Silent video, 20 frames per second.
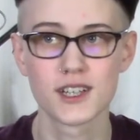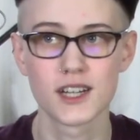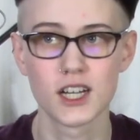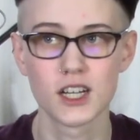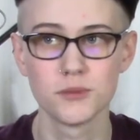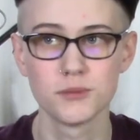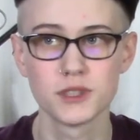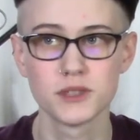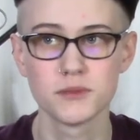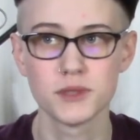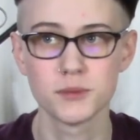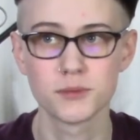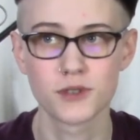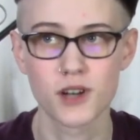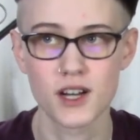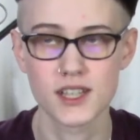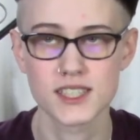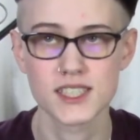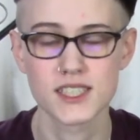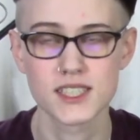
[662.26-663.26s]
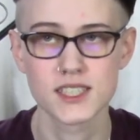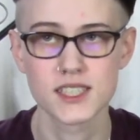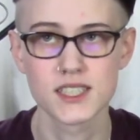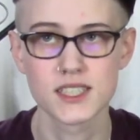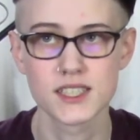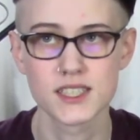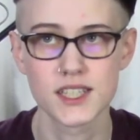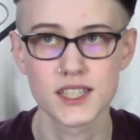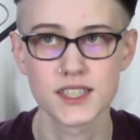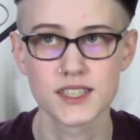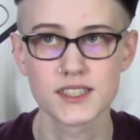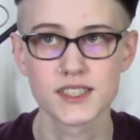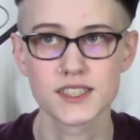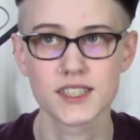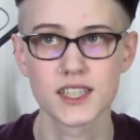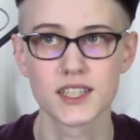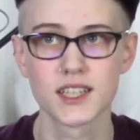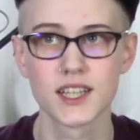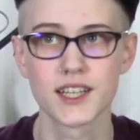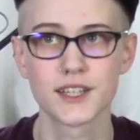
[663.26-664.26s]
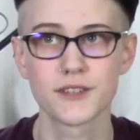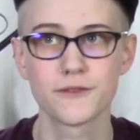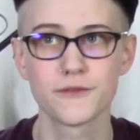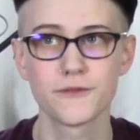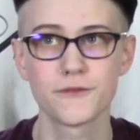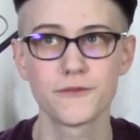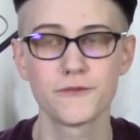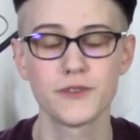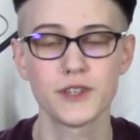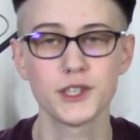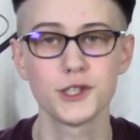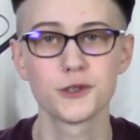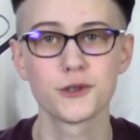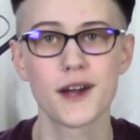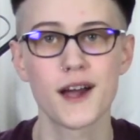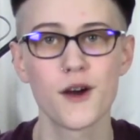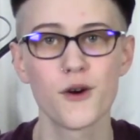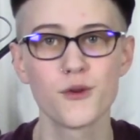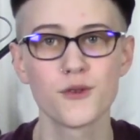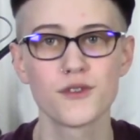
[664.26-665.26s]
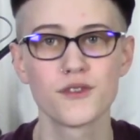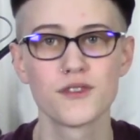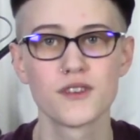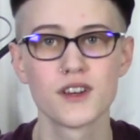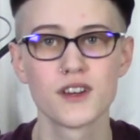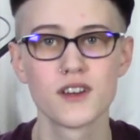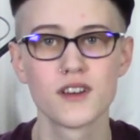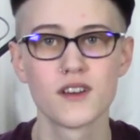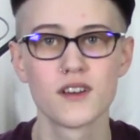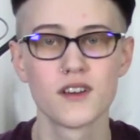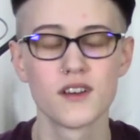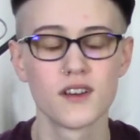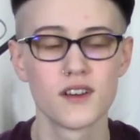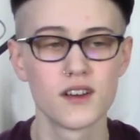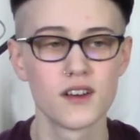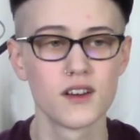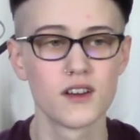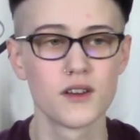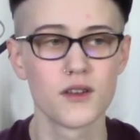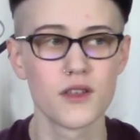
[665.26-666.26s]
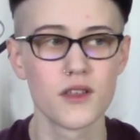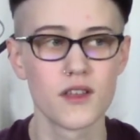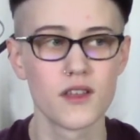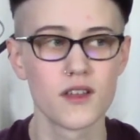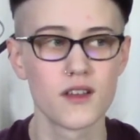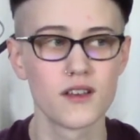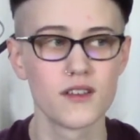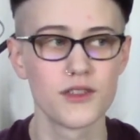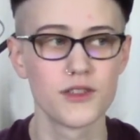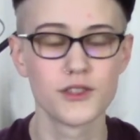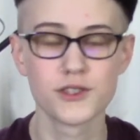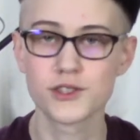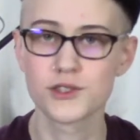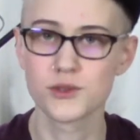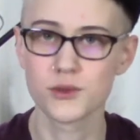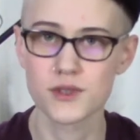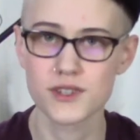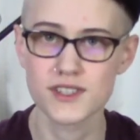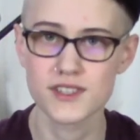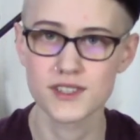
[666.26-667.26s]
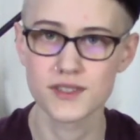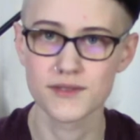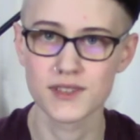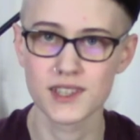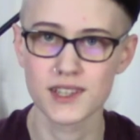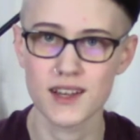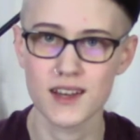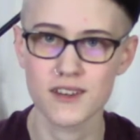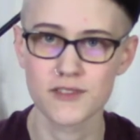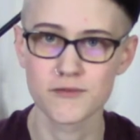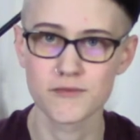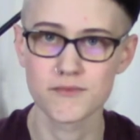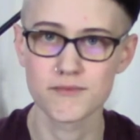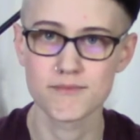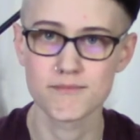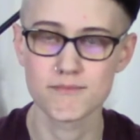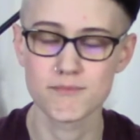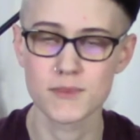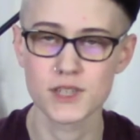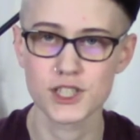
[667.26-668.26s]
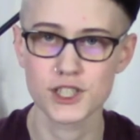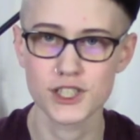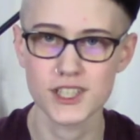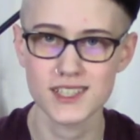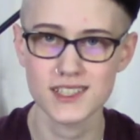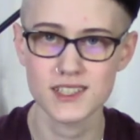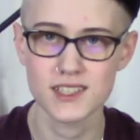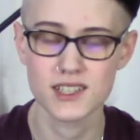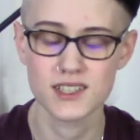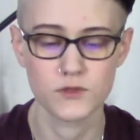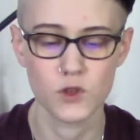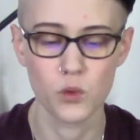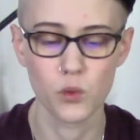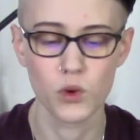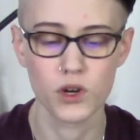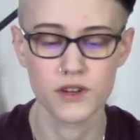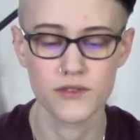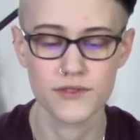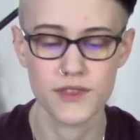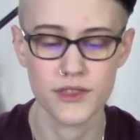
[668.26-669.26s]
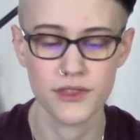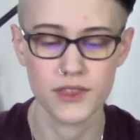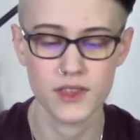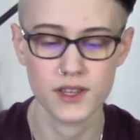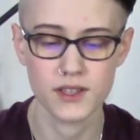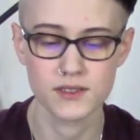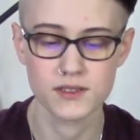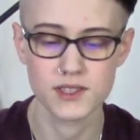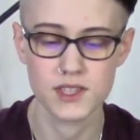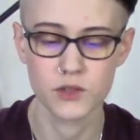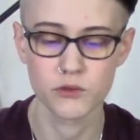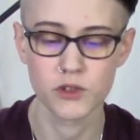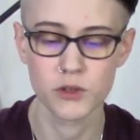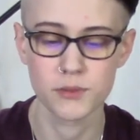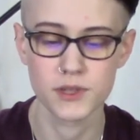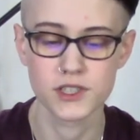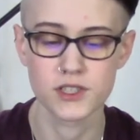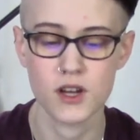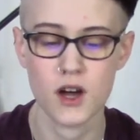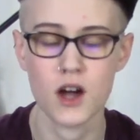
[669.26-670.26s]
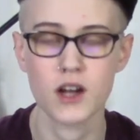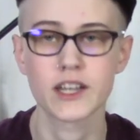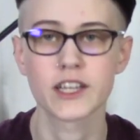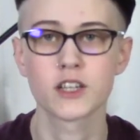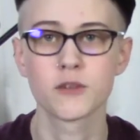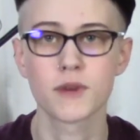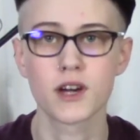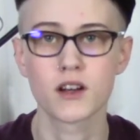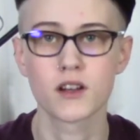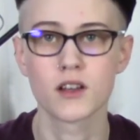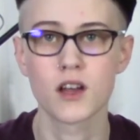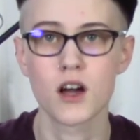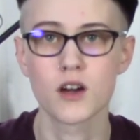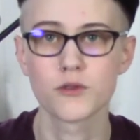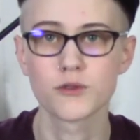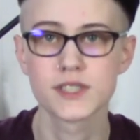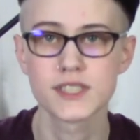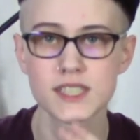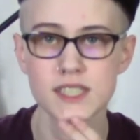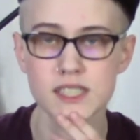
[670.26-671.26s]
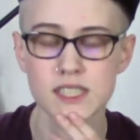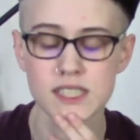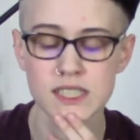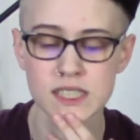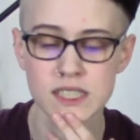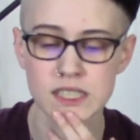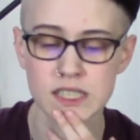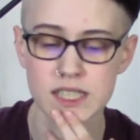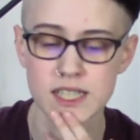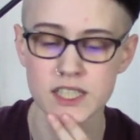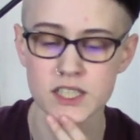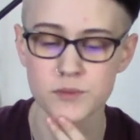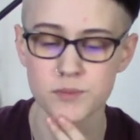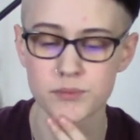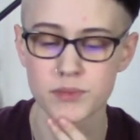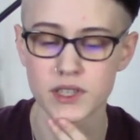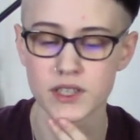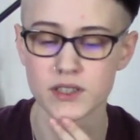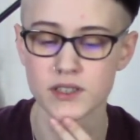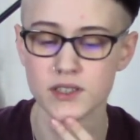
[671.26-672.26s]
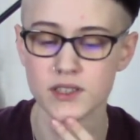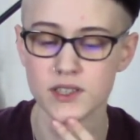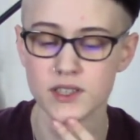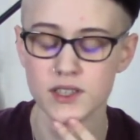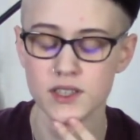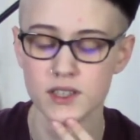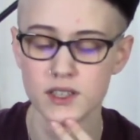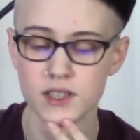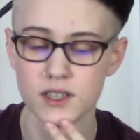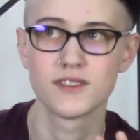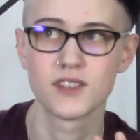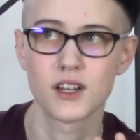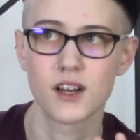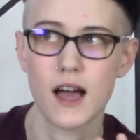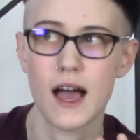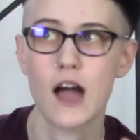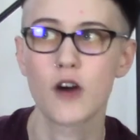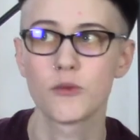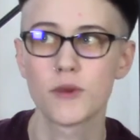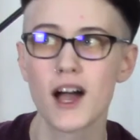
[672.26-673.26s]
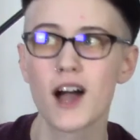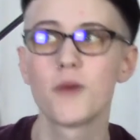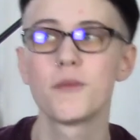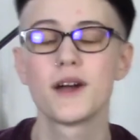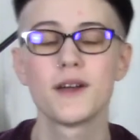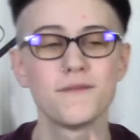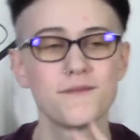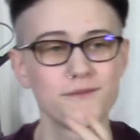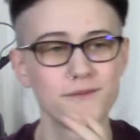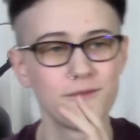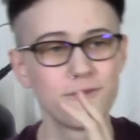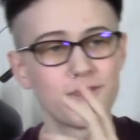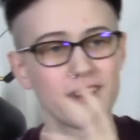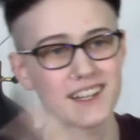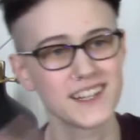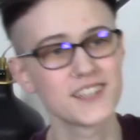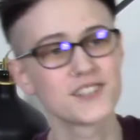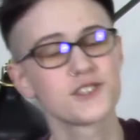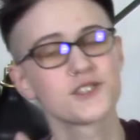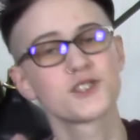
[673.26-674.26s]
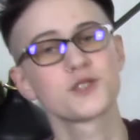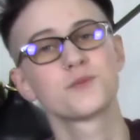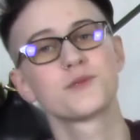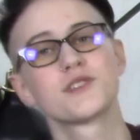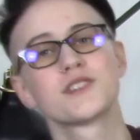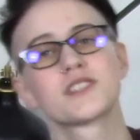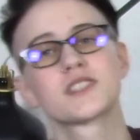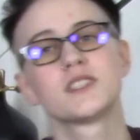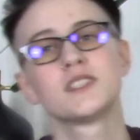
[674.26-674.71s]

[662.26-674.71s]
helping me process these things and like figure out the source of a lot of my shit. One of the things that we've been talking about a lot recently has been how my financial support is